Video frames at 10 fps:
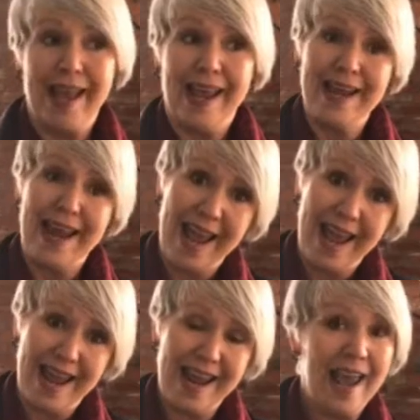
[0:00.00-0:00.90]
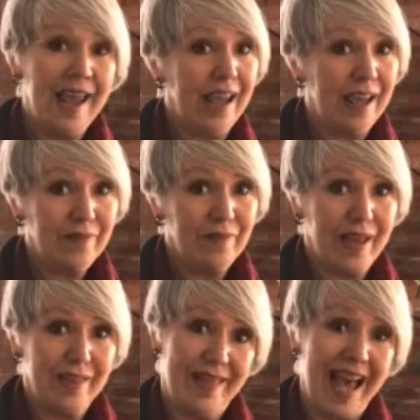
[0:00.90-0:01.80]
And hey, if
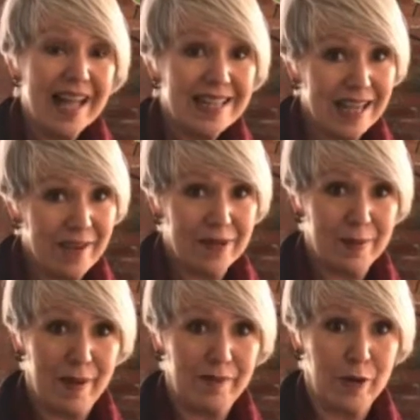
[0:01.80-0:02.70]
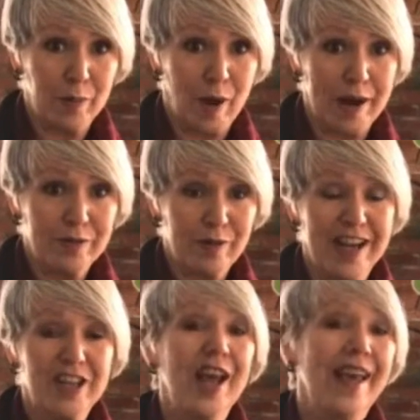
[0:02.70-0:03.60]
that's even above your price
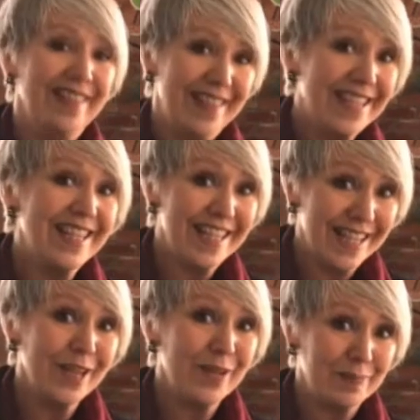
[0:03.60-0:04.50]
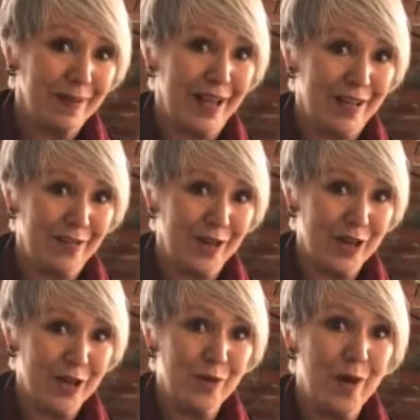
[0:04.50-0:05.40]
range, this is still the place for
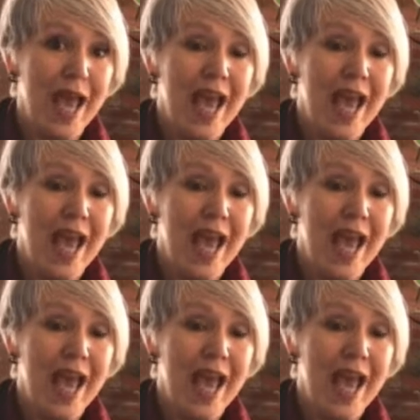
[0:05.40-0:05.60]
you.